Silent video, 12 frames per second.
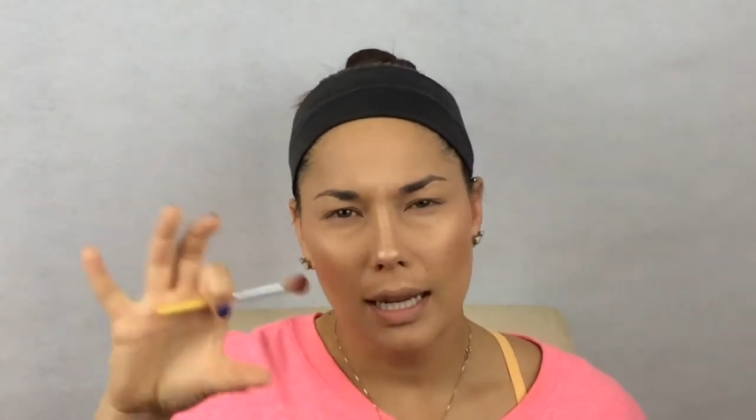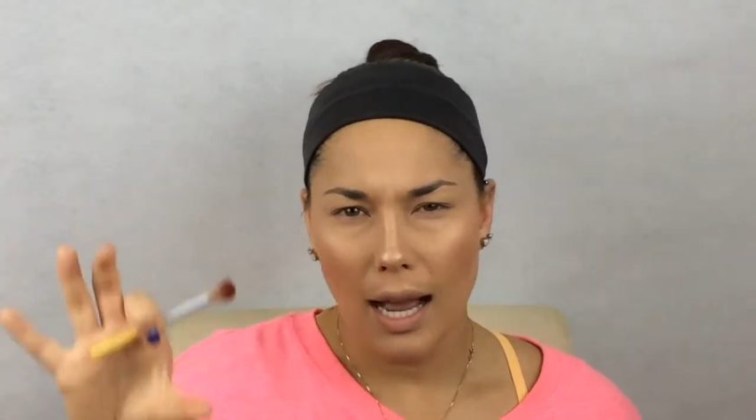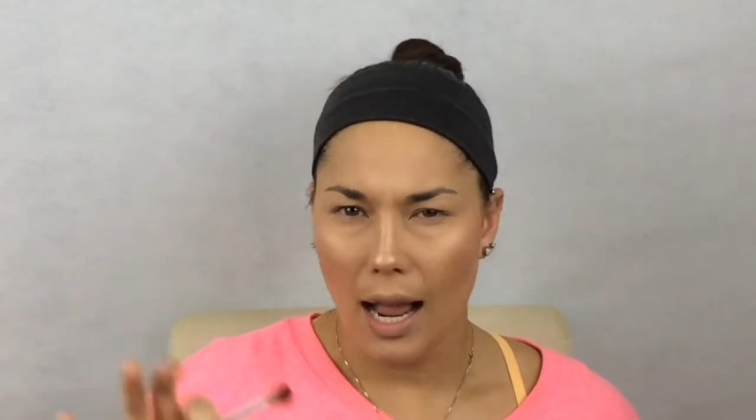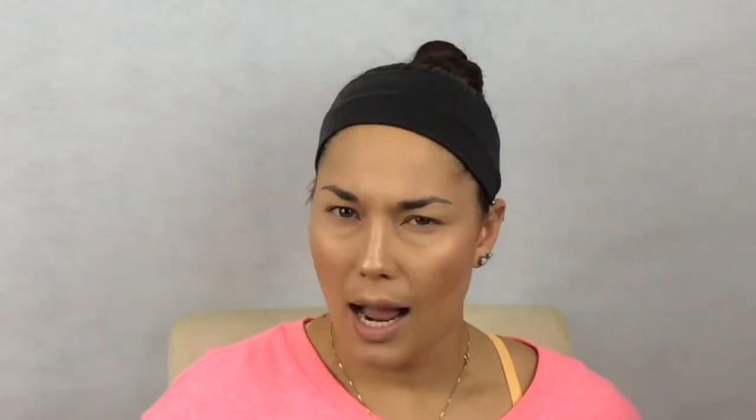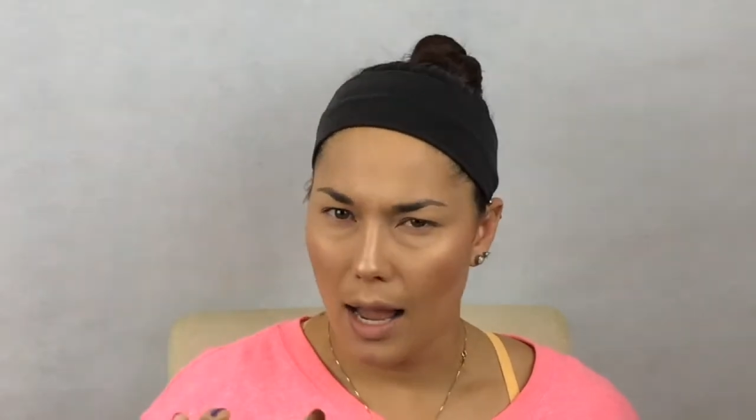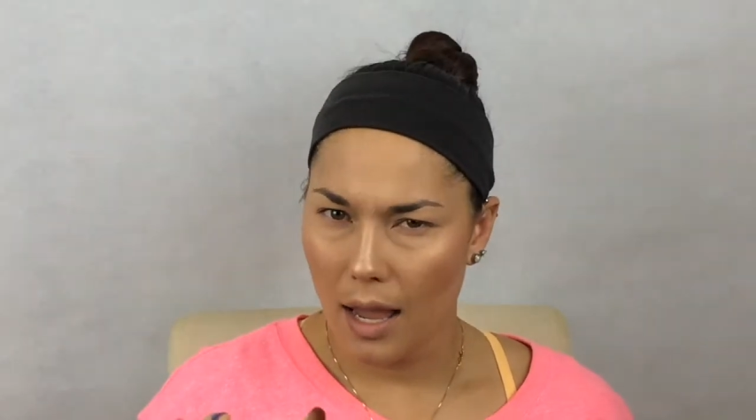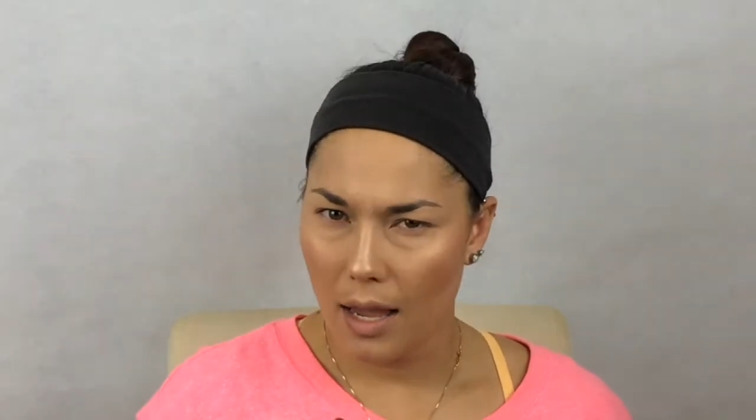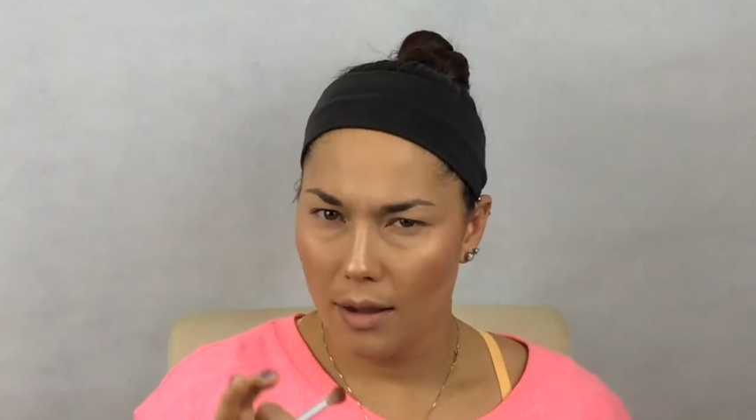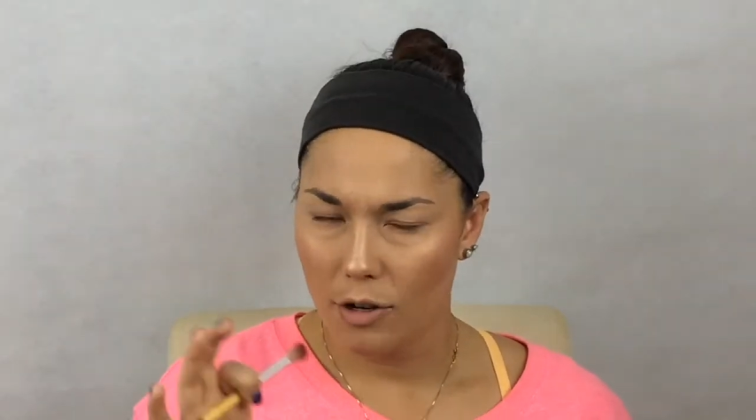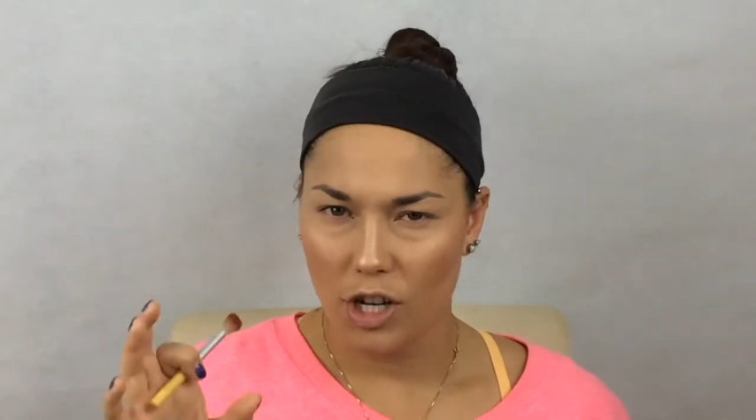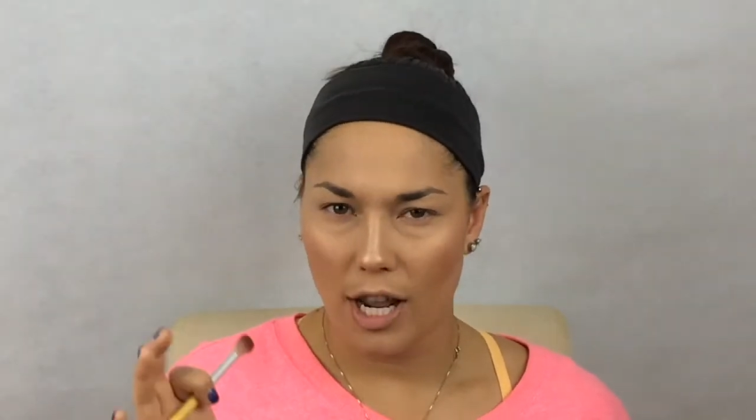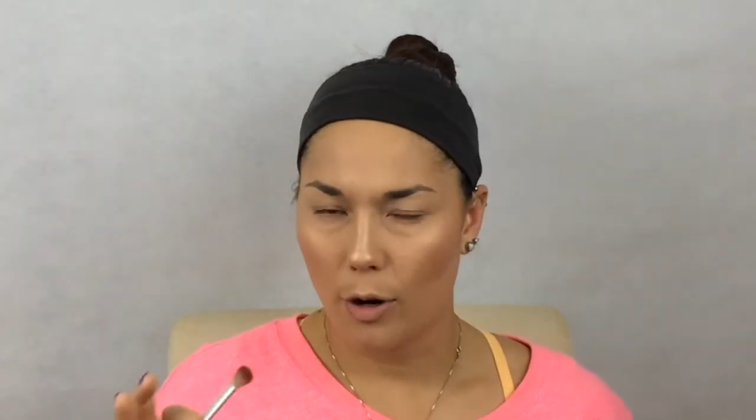
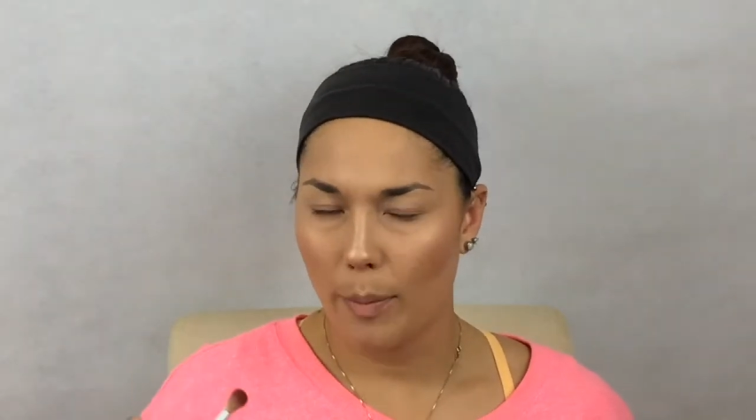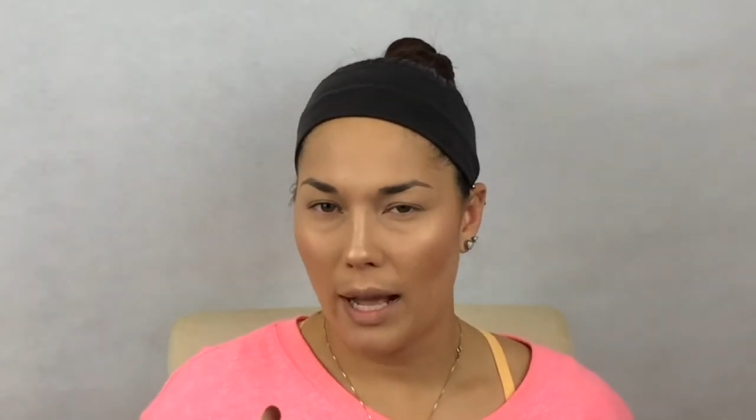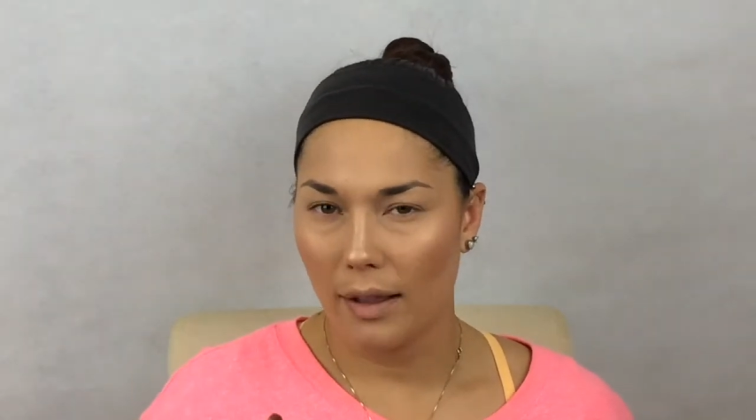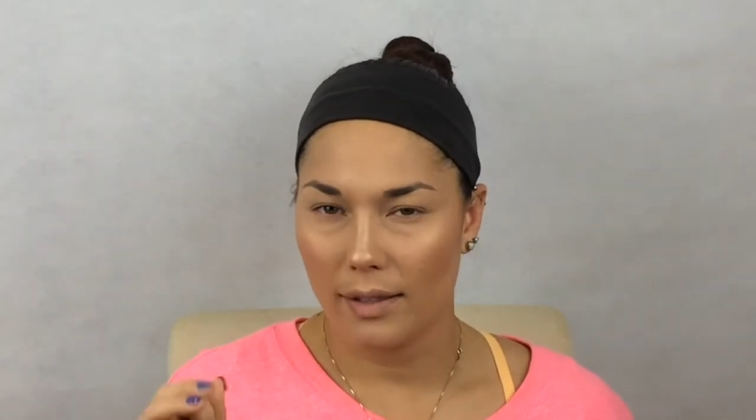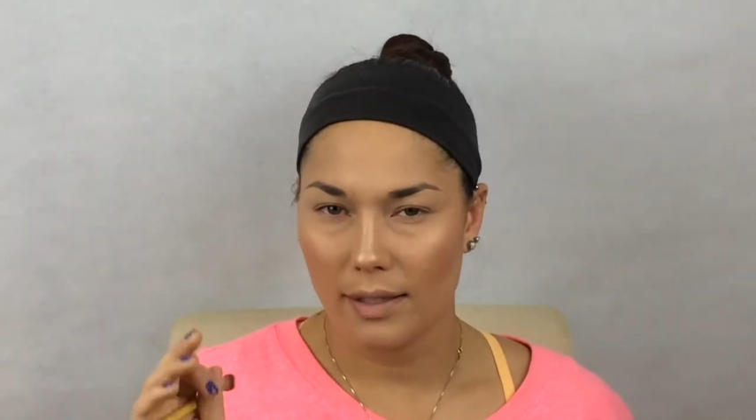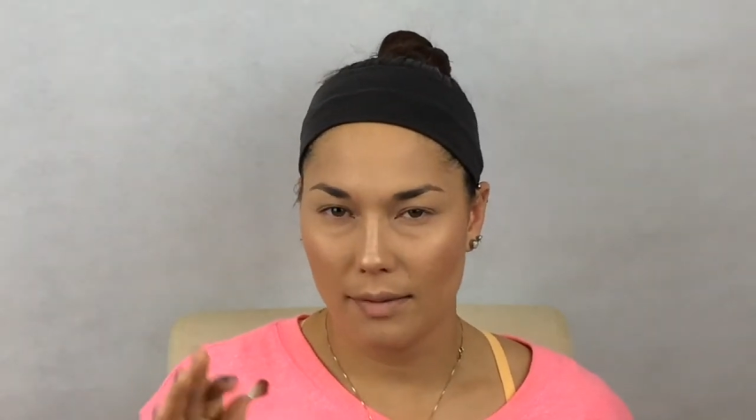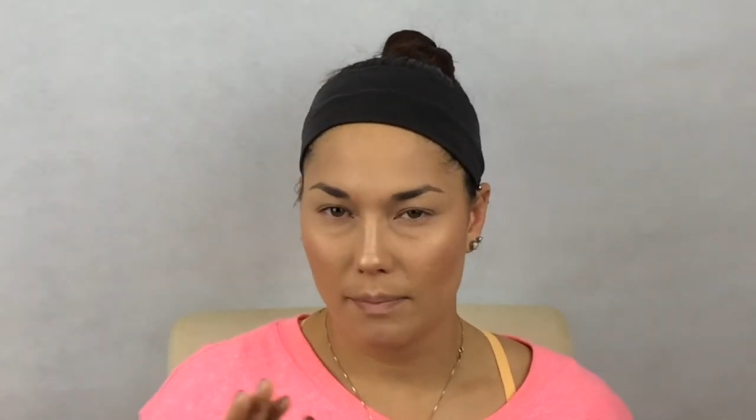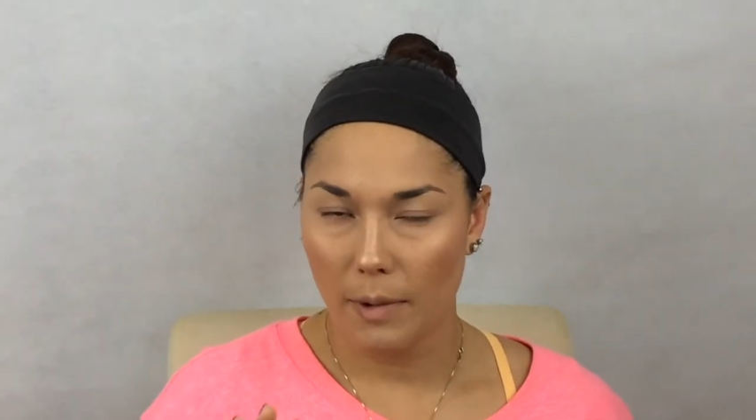eyeshadow palettes